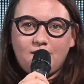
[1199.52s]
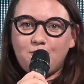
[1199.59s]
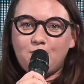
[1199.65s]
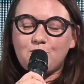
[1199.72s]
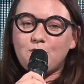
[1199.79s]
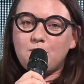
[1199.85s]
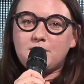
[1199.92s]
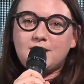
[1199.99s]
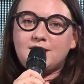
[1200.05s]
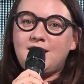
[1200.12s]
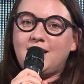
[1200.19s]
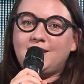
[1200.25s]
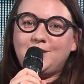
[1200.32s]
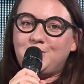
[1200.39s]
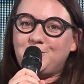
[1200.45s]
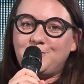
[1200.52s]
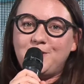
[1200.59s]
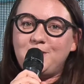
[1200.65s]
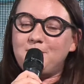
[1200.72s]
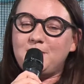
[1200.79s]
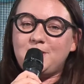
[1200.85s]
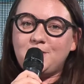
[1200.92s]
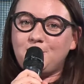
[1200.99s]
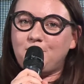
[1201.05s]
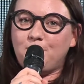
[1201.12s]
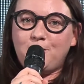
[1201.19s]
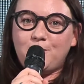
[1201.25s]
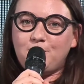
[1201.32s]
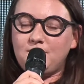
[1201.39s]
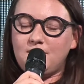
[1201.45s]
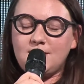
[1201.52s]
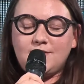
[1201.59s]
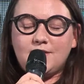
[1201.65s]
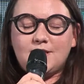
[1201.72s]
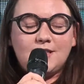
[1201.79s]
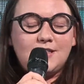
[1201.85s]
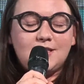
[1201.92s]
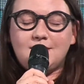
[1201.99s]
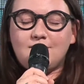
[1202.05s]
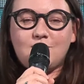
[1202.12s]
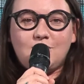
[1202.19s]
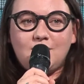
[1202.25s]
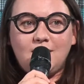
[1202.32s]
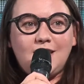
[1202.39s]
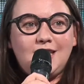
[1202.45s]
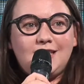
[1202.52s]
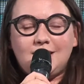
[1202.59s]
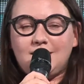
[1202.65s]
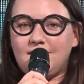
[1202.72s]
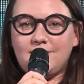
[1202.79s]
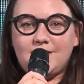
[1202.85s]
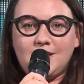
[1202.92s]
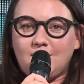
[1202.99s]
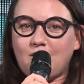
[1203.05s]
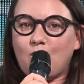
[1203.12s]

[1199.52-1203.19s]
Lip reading: It seems to make sense, but I'd like to tell you that in animation production,